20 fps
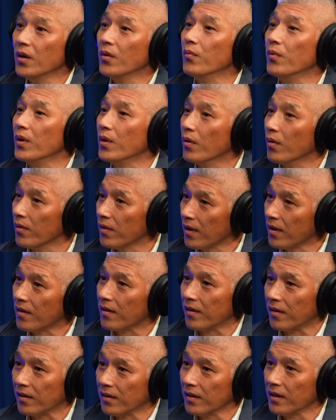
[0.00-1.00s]
we go
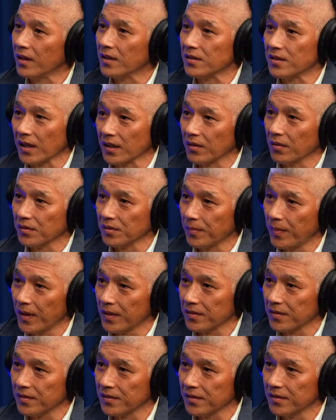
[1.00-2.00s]
there and check those
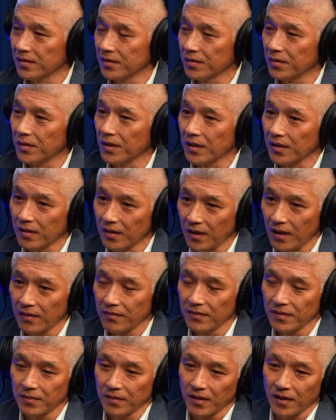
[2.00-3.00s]
patients. So it gave
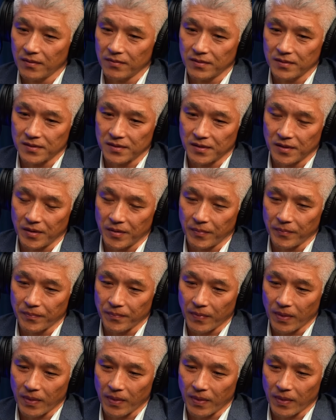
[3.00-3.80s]
us a